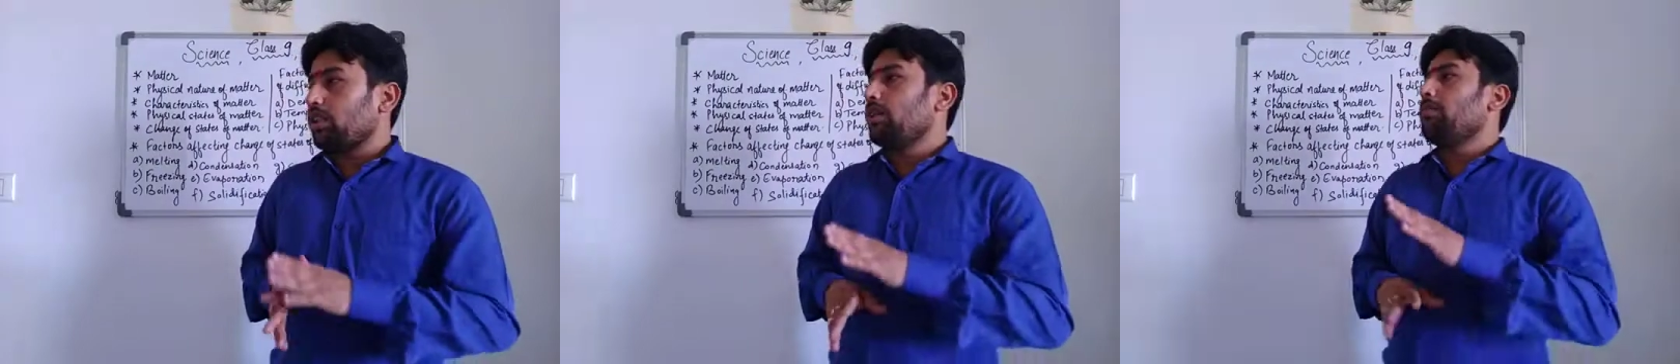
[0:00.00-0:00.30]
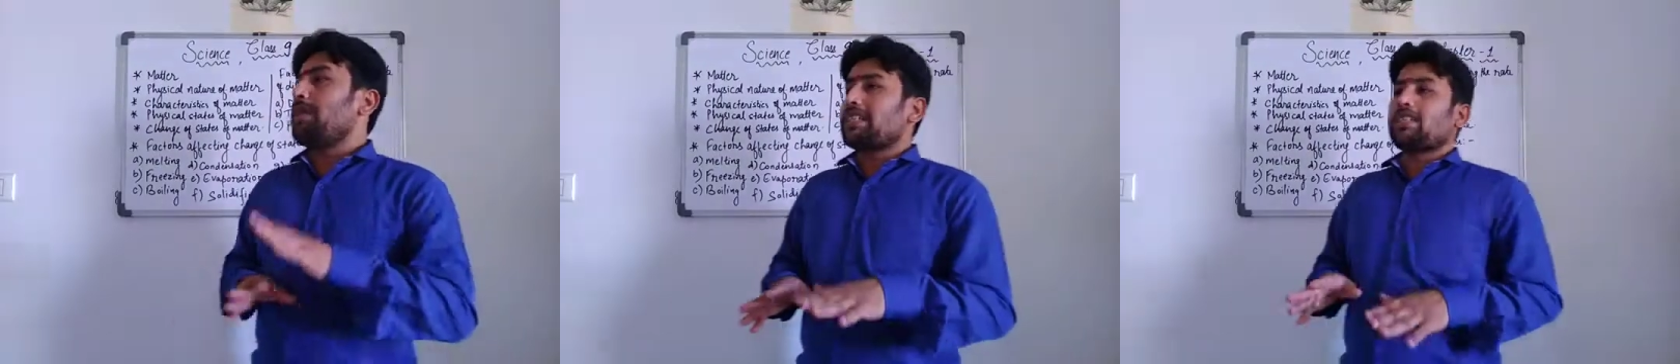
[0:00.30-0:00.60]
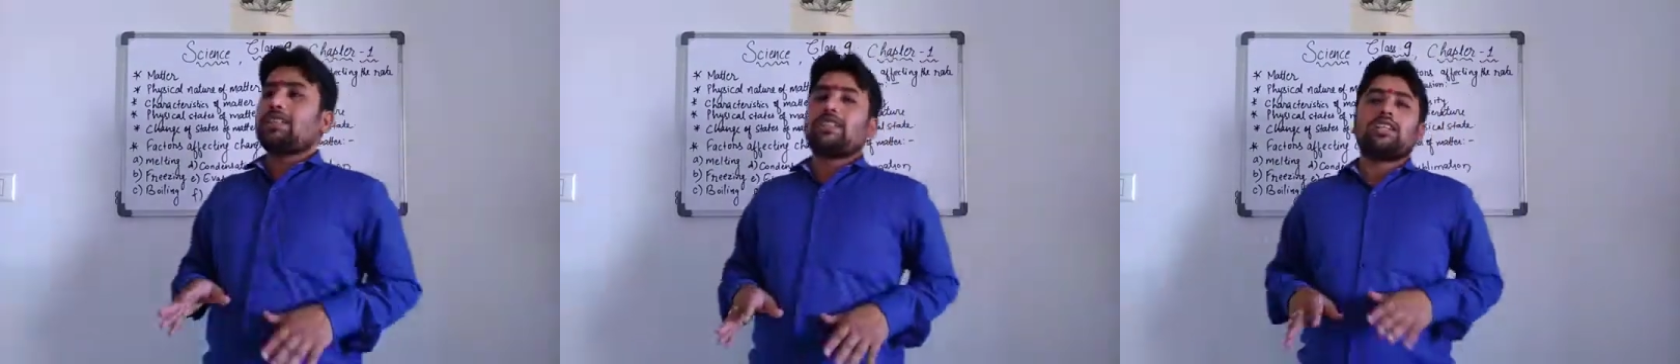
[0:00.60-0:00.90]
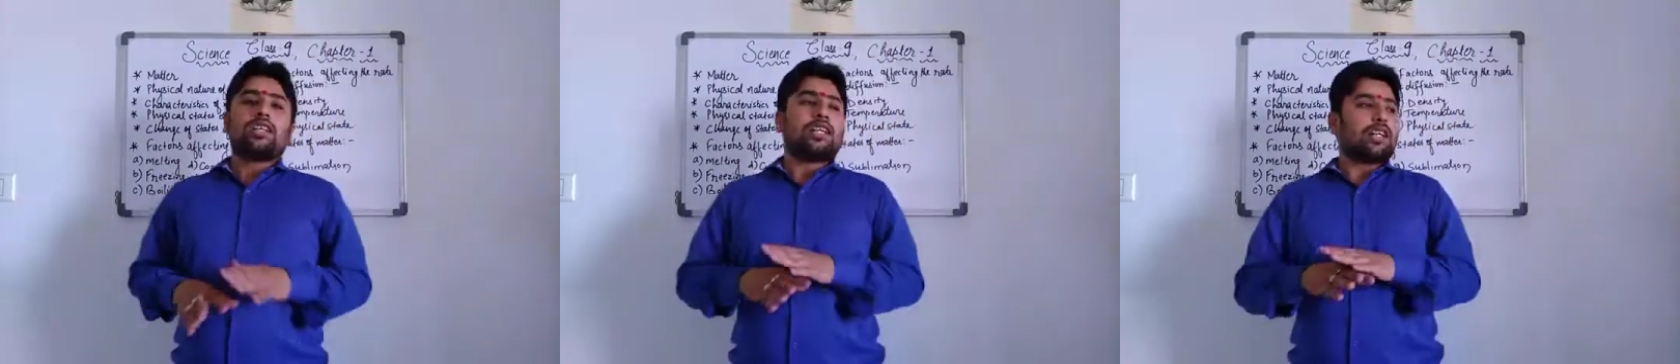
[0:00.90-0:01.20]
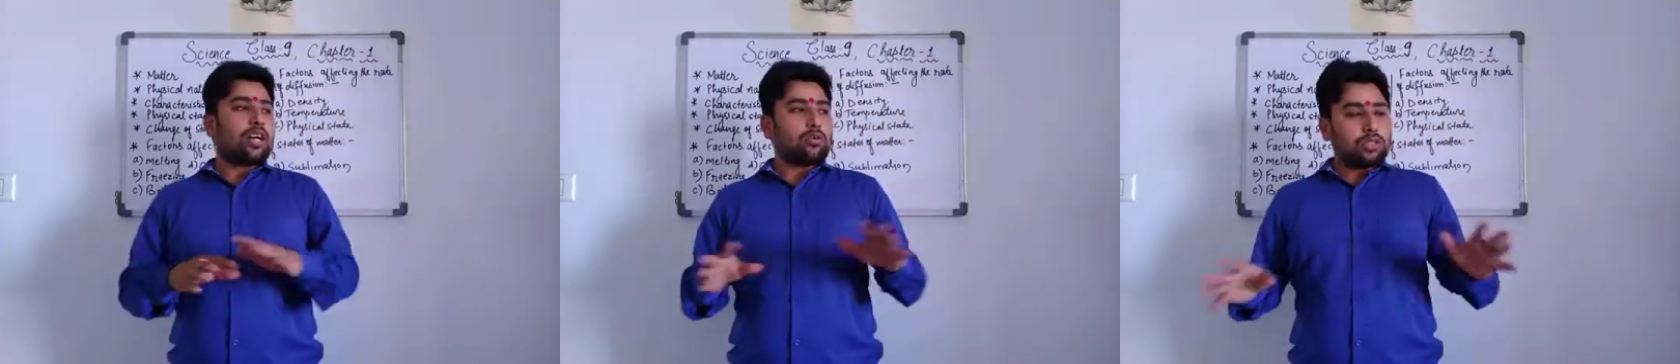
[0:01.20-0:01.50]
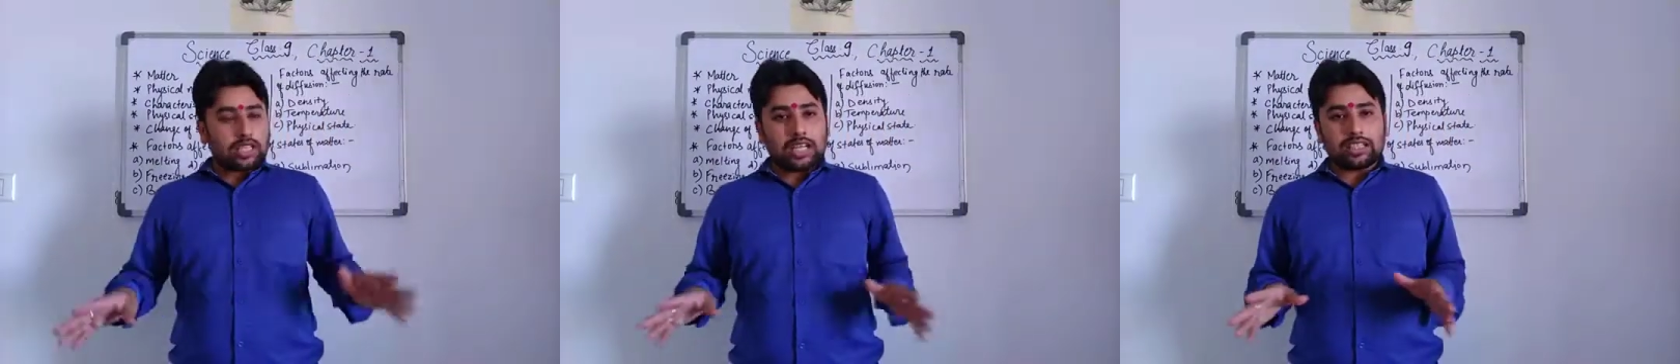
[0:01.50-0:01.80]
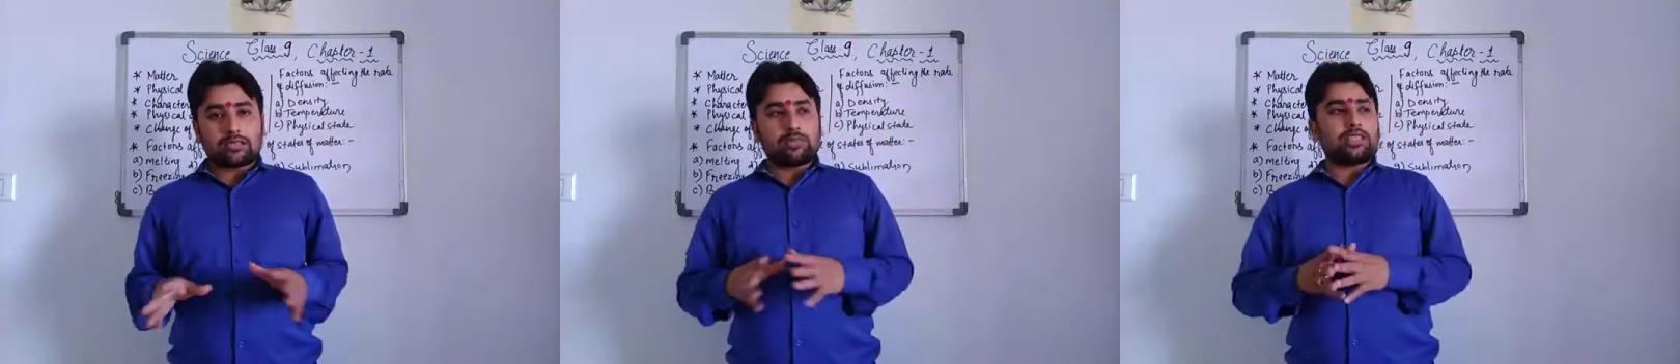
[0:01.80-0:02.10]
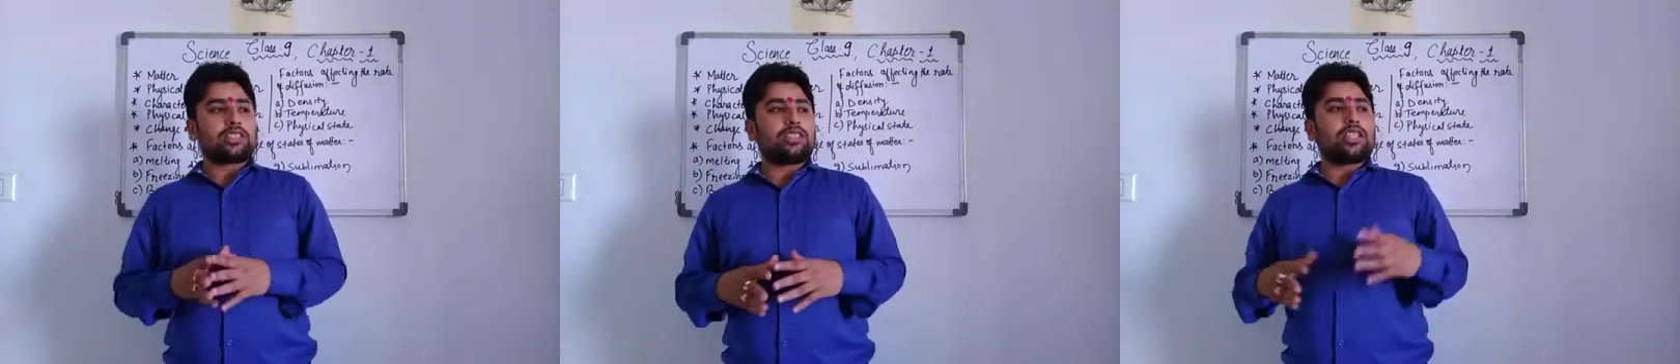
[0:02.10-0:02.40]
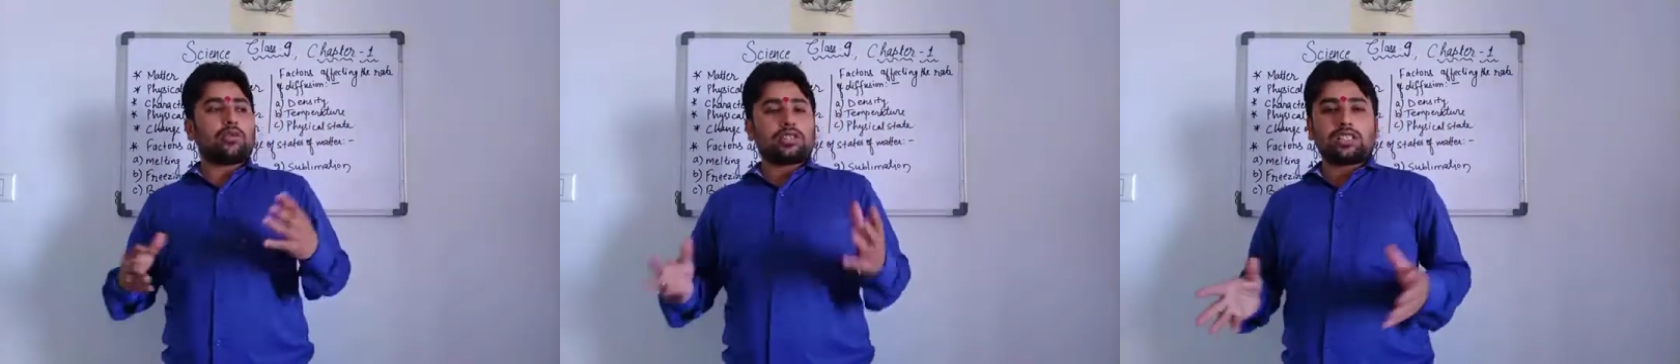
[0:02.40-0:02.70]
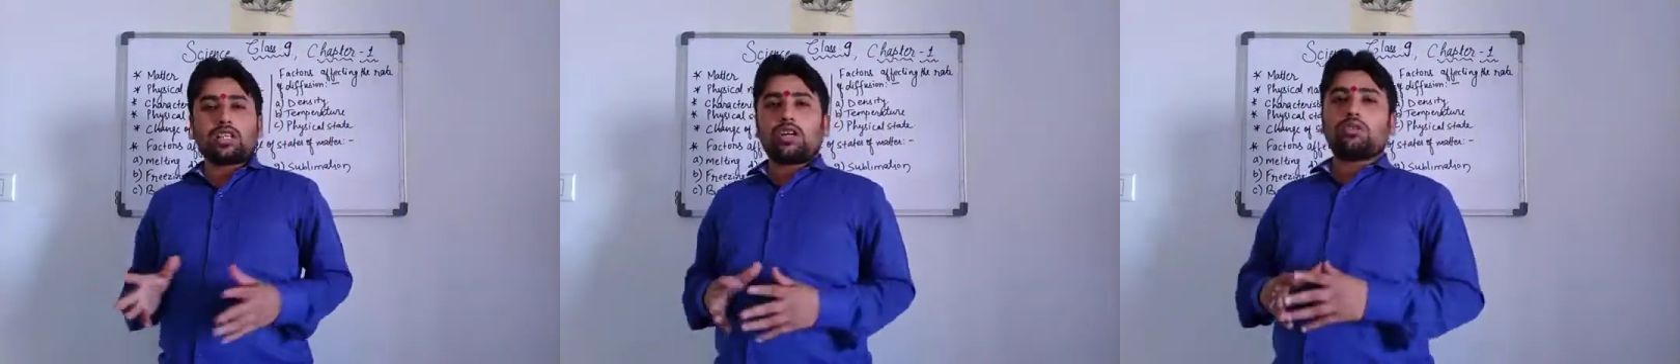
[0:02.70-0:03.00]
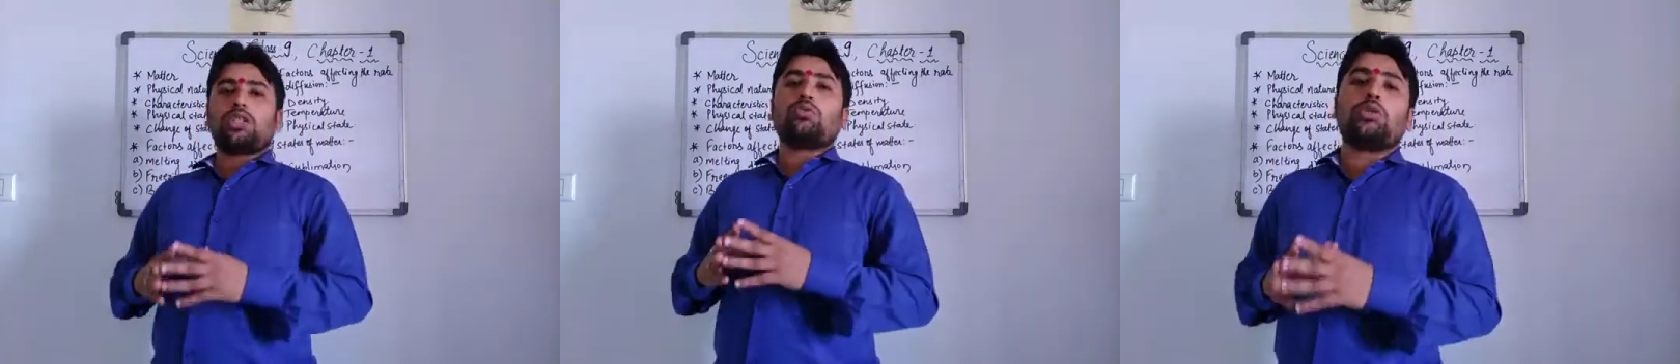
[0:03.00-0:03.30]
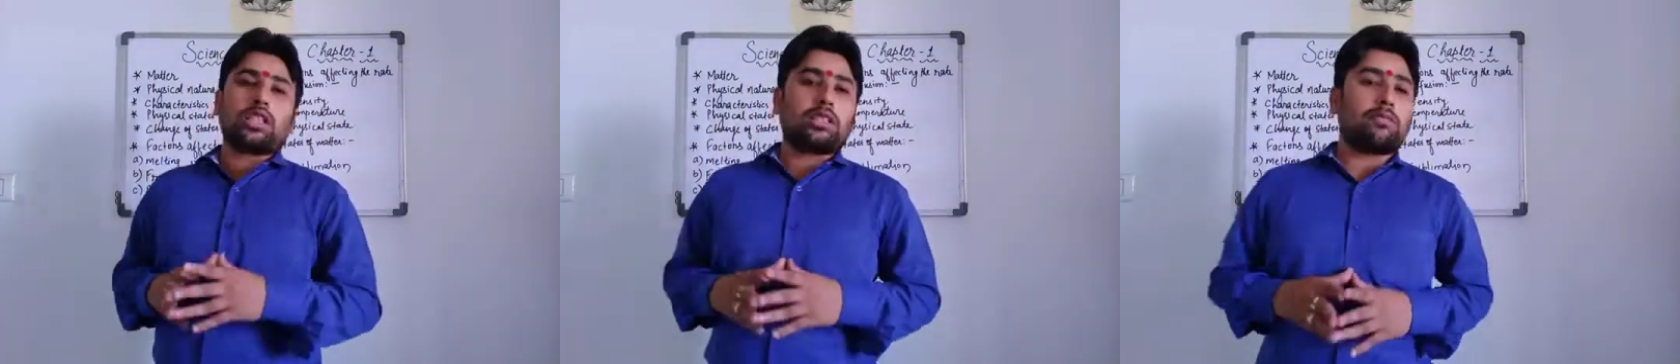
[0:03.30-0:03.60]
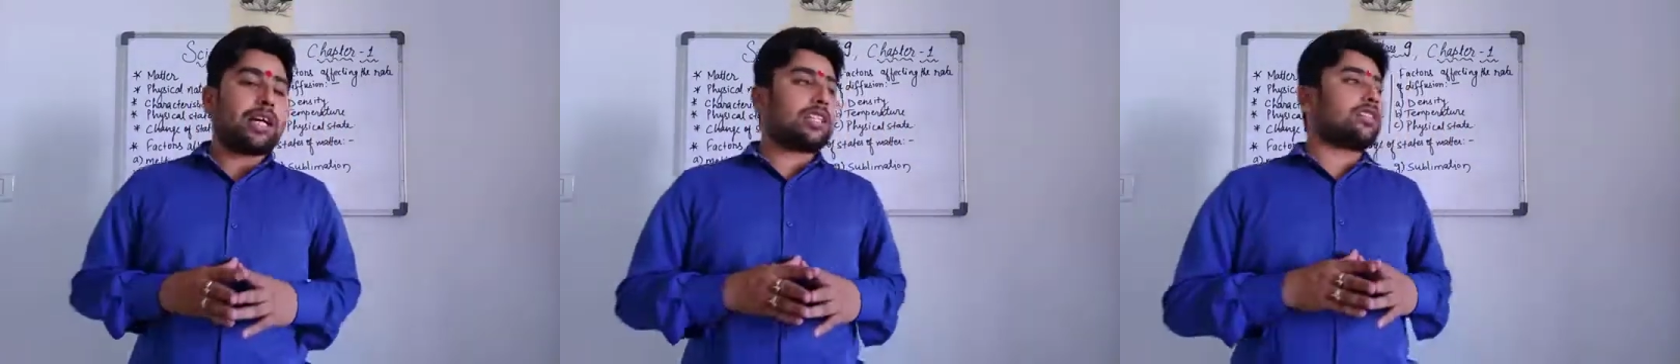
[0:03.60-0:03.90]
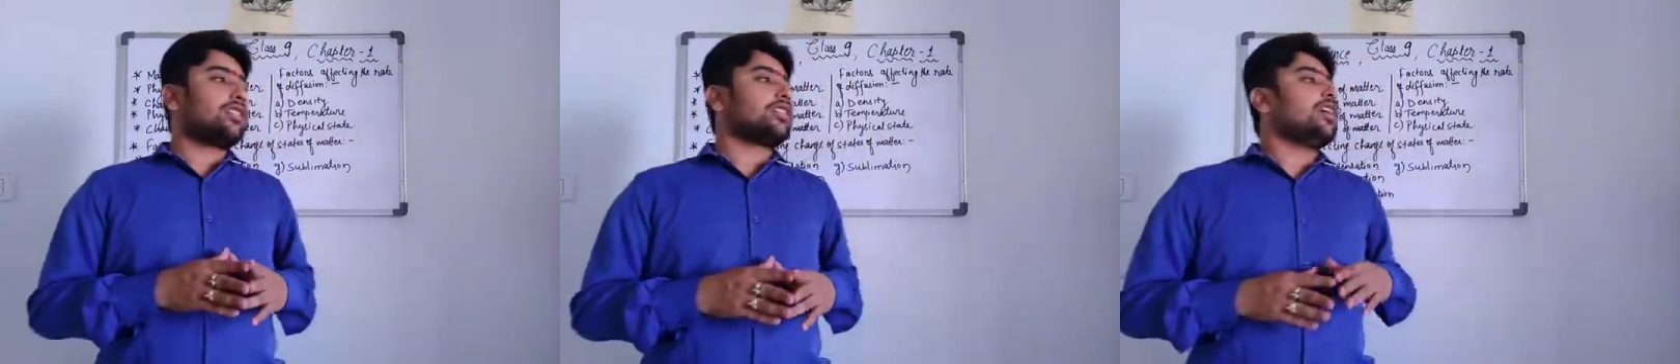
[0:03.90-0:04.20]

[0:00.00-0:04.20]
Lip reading: Matter around us means in our surrounding, what are the matters,